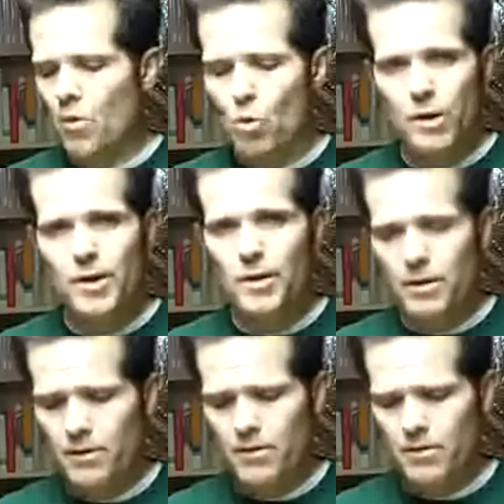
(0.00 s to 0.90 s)
wind
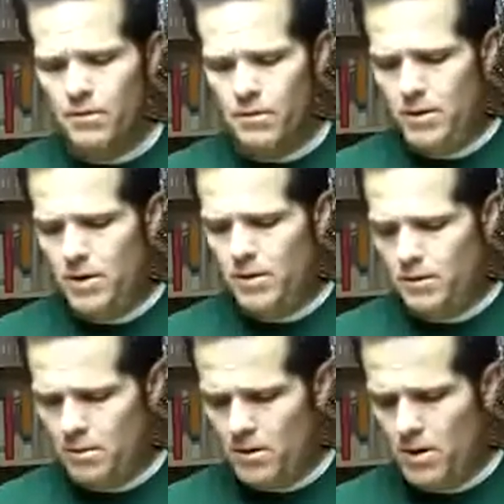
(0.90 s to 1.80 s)

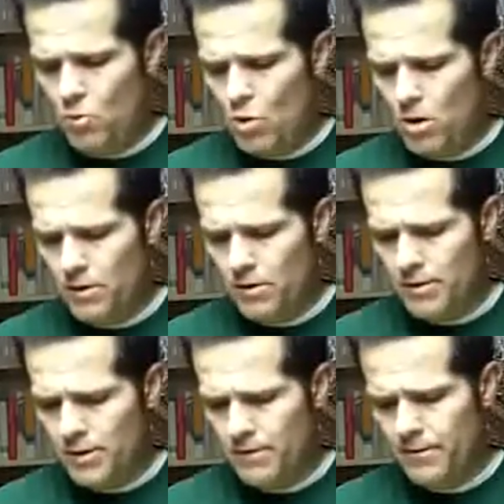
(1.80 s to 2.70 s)
and water
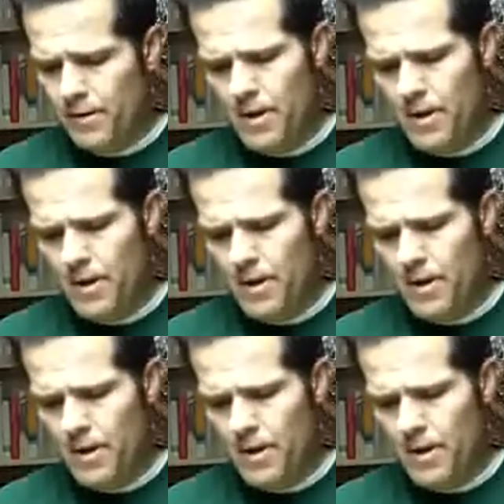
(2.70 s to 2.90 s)
and stuff.